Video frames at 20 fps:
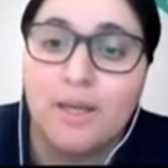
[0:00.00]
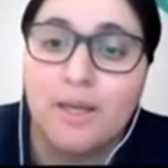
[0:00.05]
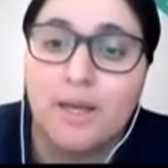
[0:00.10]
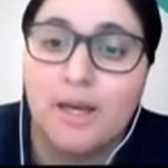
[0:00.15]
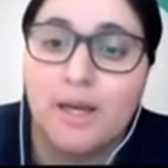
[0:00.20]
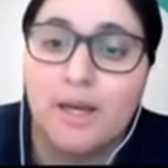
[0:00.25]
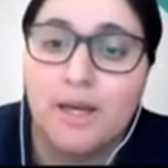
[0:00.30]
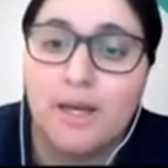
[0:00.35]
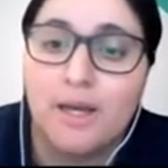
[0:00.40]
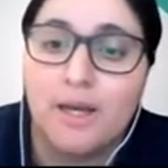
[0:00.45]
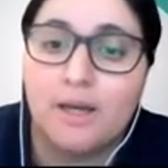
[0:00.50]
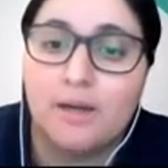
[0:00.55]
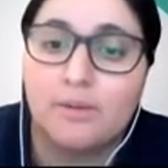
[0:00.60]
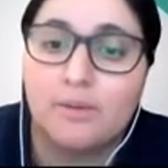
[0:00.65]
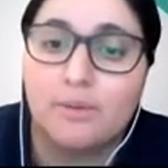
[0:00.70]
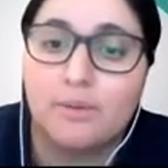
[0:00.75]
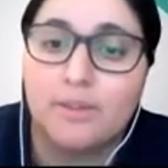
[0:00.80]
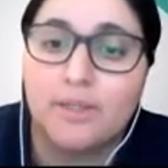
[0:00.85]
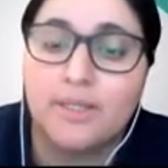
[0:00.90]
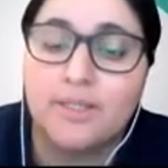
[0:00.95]
uh,
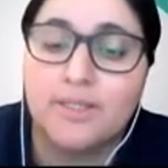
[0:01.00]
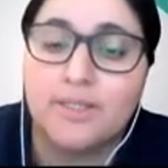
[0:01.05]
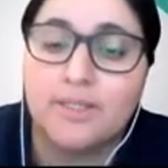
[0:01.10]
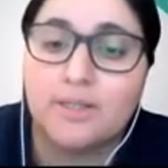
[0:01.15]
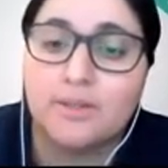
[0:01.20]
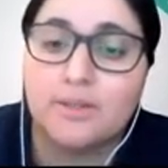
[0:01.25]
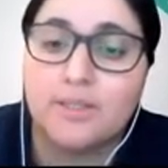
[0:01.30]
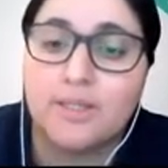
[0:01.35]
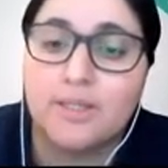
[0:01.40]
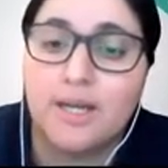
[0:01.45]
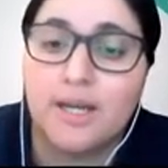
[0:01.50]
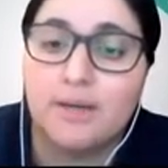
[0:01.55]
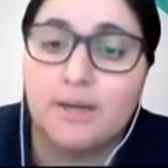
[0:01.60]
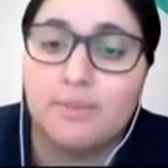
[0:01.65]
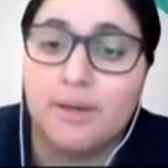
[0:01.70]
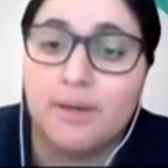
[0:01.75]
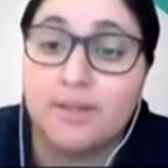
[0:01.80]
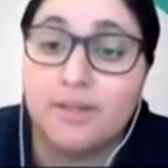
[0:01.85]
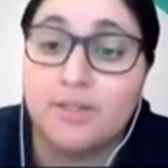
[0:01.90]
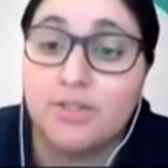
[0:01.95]
released or signed
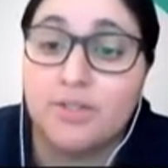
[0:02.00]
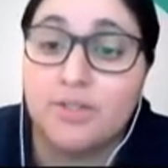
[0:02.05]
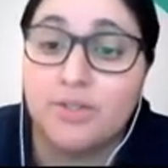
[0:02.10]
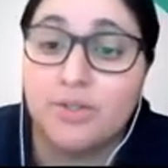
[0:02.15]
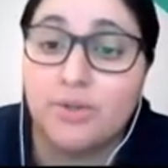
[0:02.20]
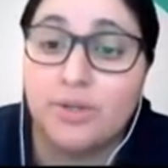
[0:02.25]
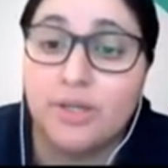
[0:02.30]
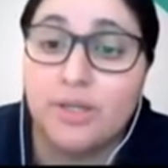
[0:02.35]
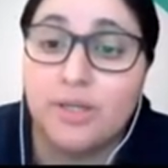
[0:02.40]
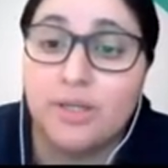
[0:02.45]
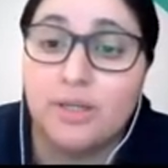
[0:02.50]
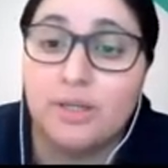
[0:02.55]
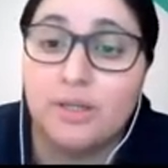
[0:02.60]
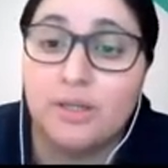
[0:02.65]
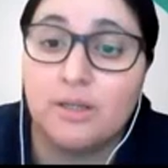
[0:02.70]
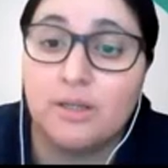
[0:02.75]
by the student.